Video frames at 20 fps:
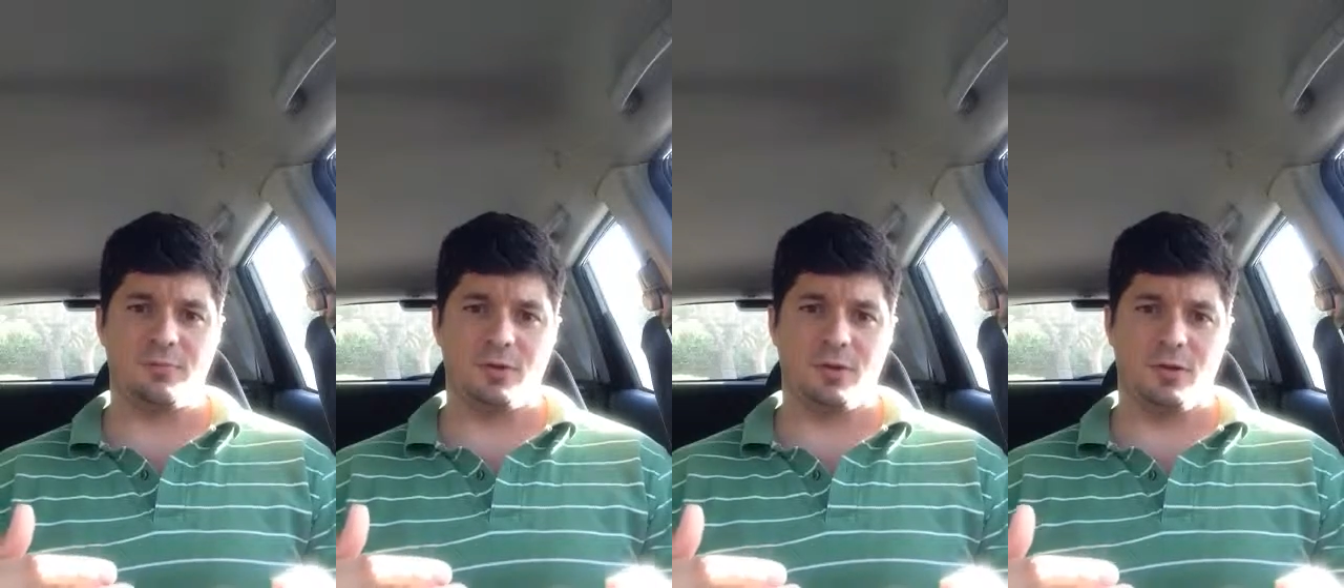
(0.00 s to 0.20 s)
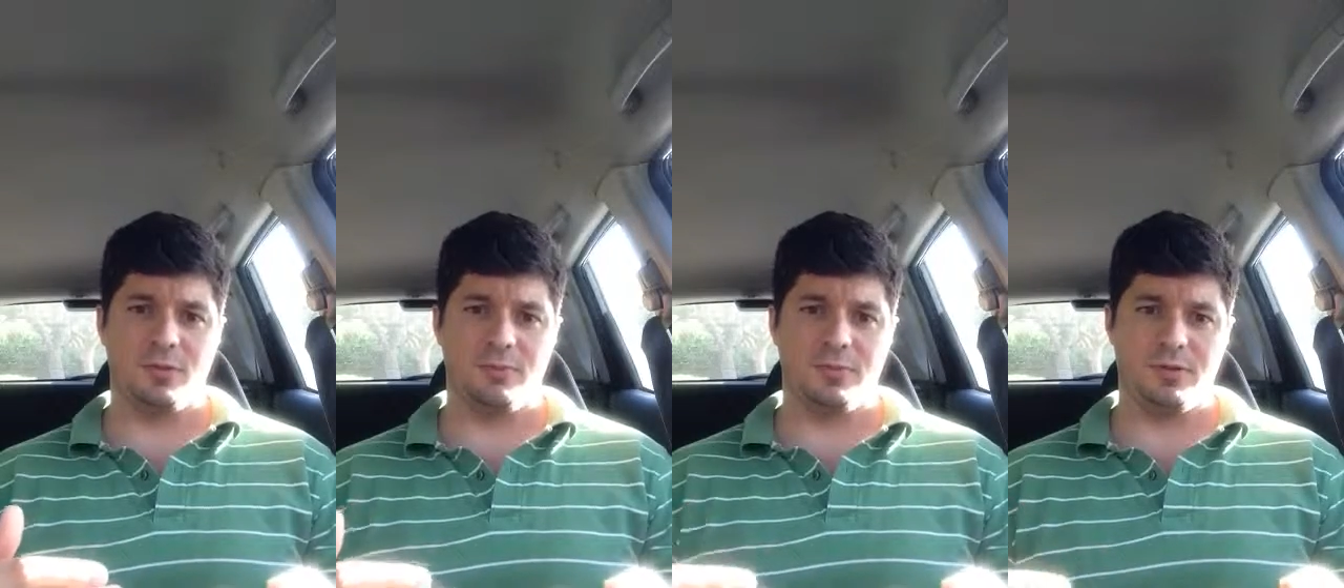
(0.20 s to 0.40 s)

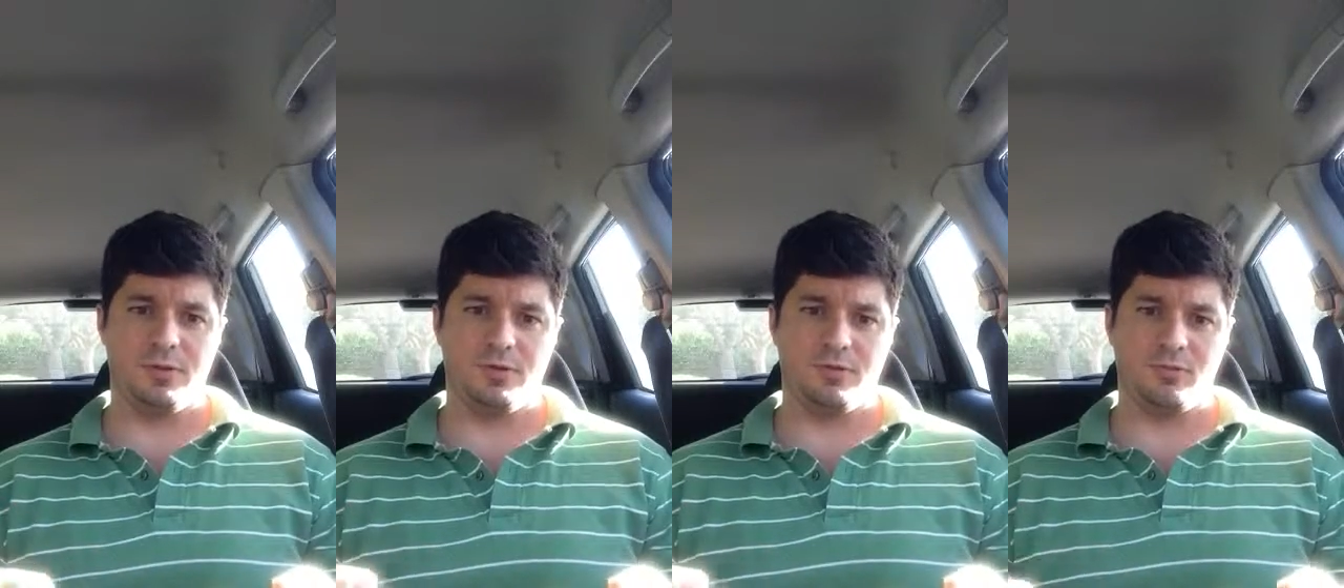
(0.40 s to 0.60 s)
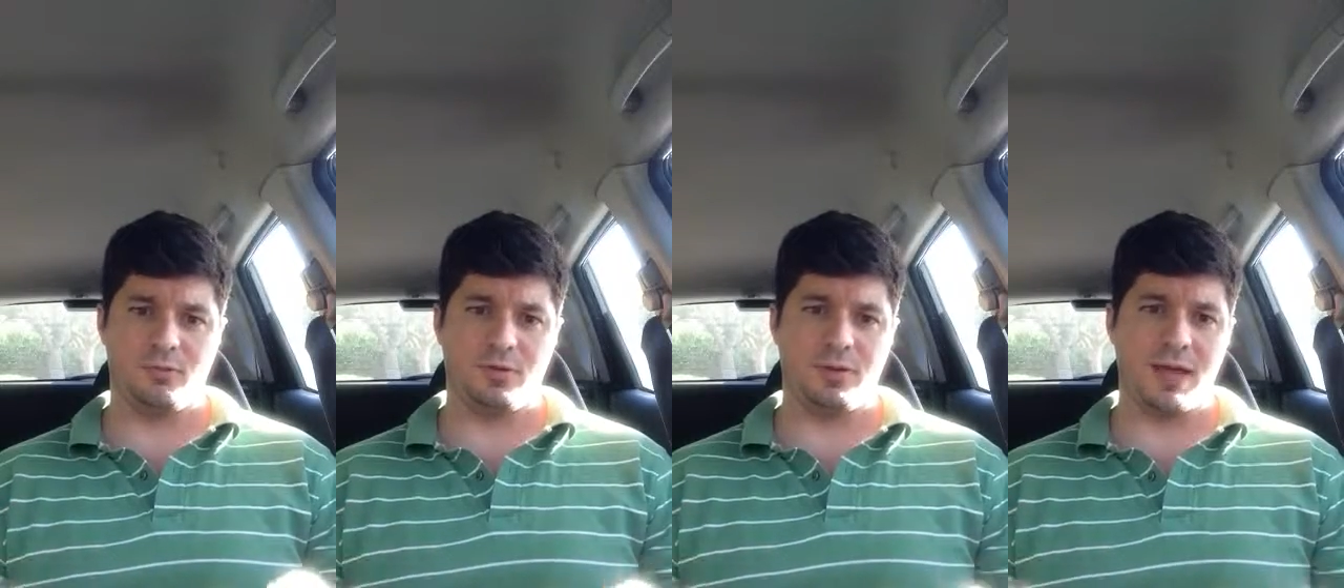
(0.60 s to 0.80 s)
part
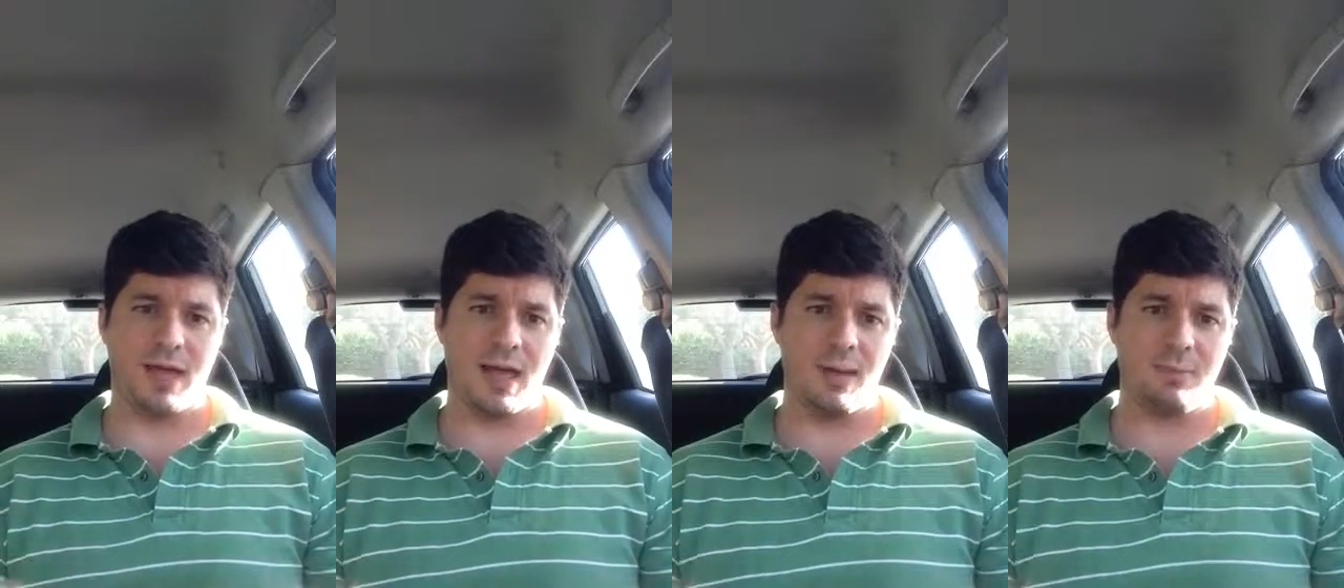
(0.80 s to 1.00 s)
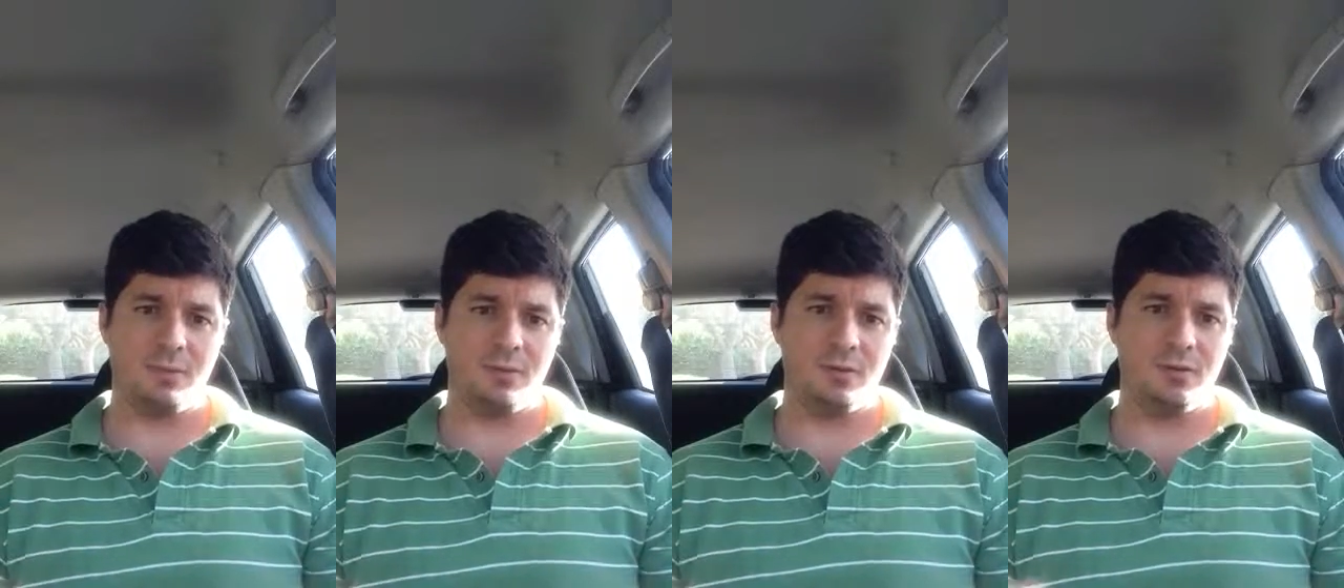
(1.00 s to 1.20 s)
because what
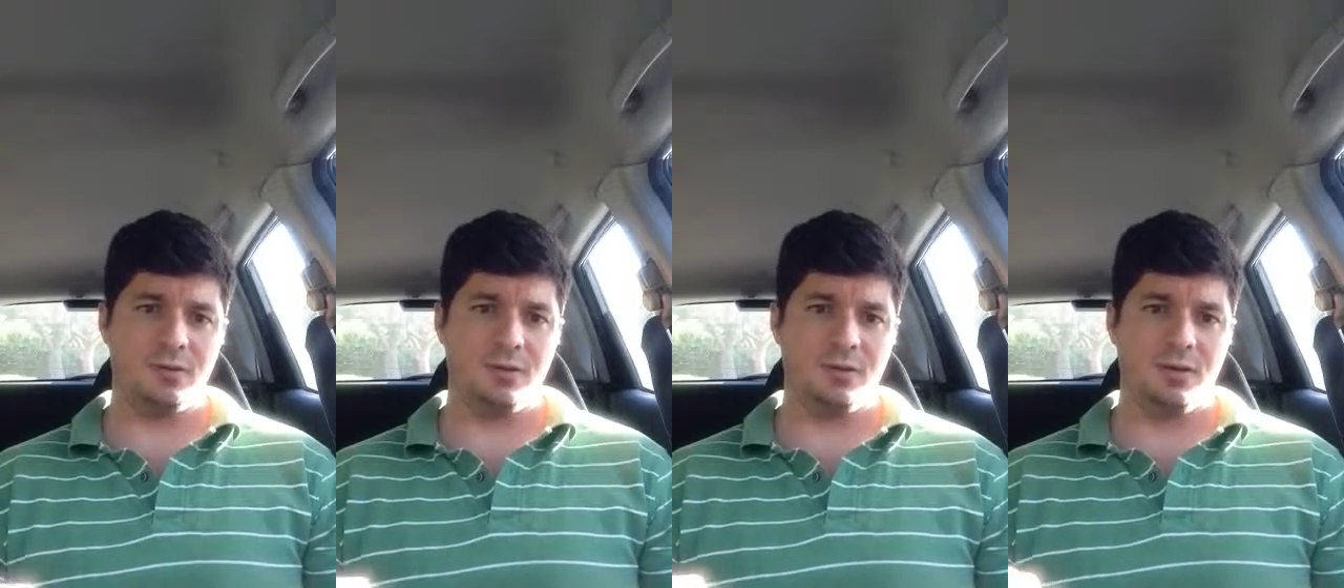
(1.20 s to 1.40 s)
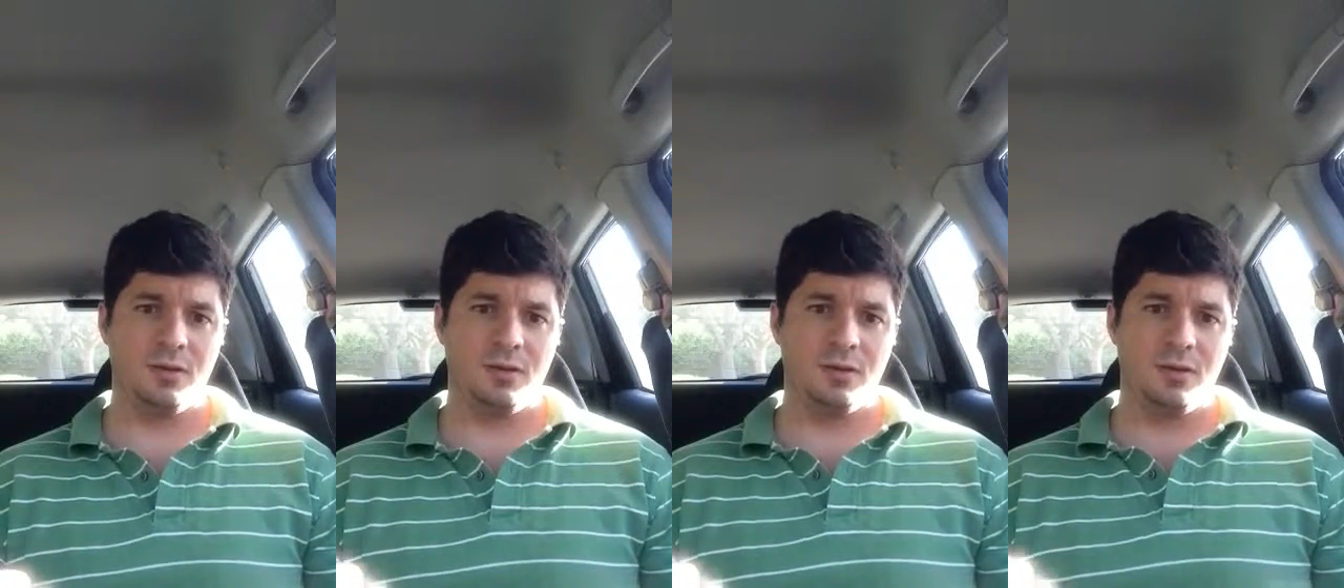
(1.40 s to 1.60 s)
happened